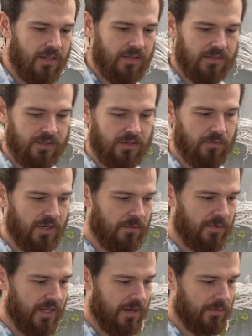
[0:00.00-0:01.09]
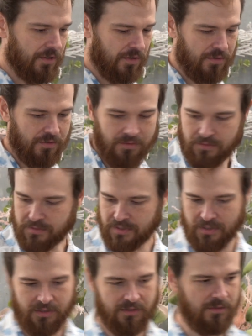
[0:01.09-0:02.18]
So then we're going to be able to use
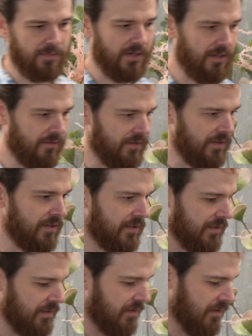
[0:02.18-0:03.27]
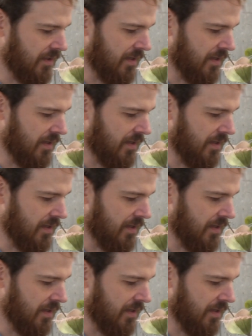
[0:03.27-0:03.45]
a little bit of this